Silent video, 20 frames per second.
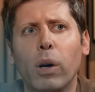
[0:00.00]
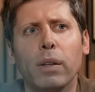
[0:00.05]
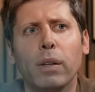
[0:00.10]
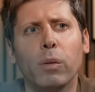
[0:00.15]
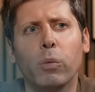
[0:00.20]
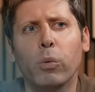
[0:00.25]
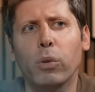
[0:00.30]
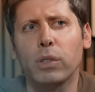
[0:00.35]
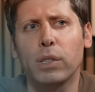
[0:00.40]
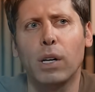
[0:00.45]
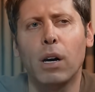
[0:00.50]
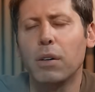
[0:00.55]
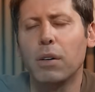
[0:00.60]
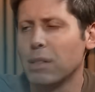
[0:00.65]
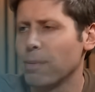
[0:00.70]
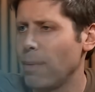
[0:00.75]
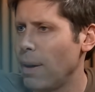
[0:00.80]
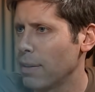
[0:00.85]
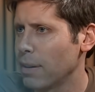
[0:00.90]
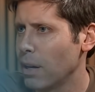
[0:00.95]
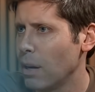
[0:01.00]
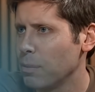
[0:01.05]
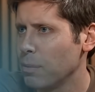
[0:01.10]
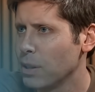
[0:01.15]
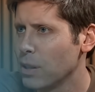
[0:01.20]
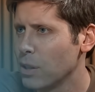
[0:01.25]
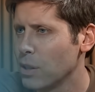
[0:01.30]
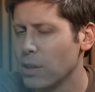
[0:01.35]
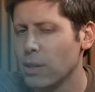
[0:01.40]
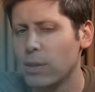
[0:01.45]
on the world's hardest math
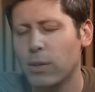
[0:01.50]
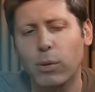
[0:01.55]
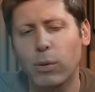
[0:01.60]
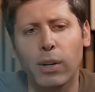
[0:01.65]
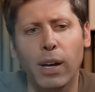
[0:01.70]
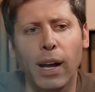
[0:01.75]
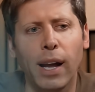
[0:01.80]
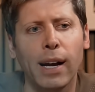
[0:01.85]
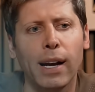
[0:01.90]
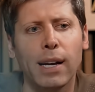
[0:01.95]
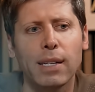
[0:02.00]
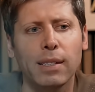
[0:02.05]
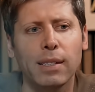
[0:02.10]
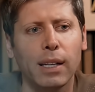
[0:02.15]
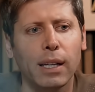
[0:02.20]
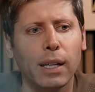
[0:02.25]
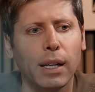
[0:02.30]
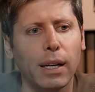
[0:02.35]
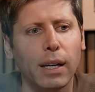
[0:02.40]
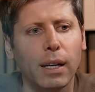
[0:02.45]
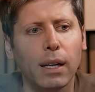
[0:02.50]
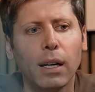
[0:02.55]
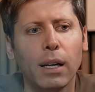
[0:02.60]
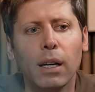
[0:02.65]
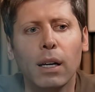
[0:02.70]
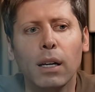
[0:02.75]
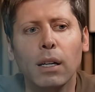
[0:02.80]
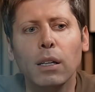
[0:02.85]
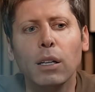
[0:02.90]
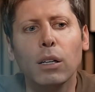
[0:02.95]
competitions, or AIs can like,
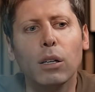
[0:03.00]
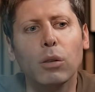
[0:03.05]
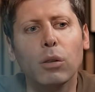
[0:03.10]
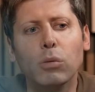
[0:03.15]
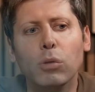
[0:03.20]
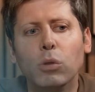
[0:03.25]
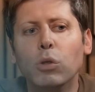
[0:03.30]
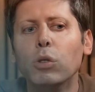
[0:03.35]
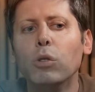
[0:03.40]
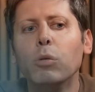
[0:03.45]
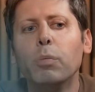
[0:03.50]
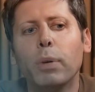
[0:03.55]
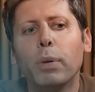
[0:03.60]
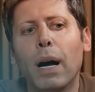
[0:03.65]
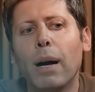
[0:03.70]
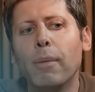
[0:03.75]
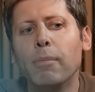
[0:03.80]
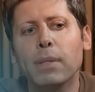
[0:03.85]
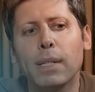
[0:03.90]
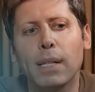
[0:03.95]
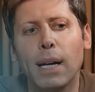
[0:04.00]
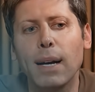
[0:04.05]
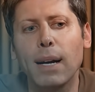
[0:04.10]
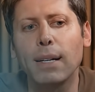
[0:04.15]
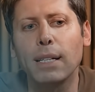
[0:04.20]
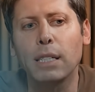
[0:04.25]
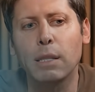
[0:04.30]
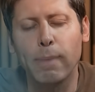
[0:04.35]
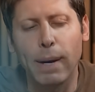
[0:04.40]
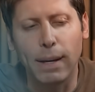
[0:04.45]
you know, do problems that I'd
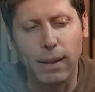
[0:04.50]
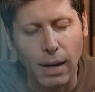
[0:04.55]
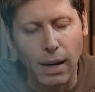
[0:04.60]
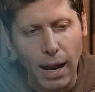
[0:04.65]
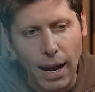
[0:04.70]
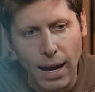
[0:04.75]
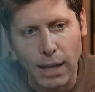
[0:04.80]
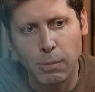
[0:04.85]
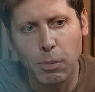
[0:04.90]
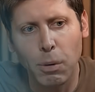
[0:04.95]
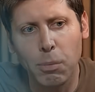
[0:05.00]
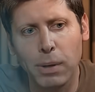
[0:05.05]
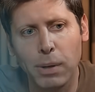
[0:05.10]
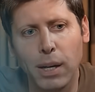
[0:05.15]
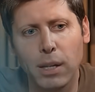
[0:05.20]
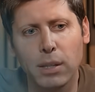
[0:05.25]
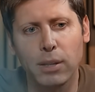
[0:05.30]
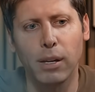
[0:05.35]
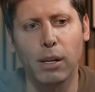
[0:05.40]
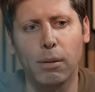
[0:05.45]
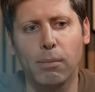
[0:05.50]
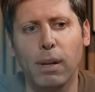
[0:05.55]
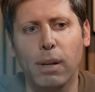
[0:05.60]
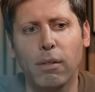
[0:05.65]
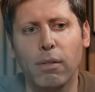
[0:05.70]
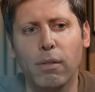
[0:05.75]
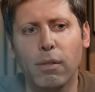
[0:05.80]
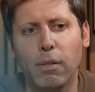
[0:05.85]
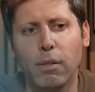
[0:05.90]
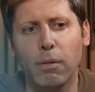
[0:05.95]
expect an expert PhD on my
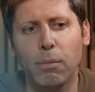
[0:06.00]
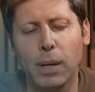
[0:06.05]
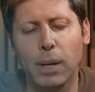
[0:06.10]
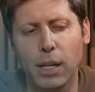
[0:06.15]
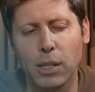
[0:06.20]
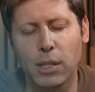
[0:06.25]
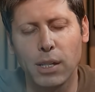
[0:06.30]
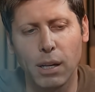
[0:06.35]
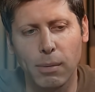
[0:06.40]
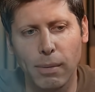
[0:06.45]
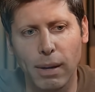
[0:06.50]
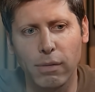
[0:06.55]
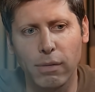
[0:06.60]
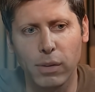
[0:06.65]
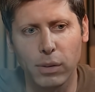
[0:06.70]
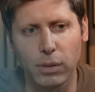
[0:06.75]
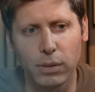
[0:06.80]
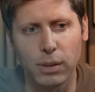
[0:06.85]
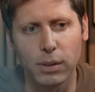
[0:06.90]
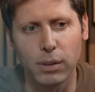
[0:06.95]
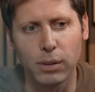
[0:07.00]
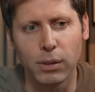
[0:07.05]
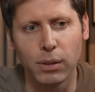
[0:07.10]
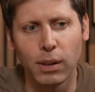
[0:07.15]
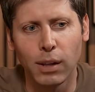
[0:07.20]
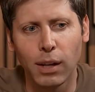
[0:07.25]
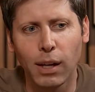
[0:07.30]
PhD in my field to do.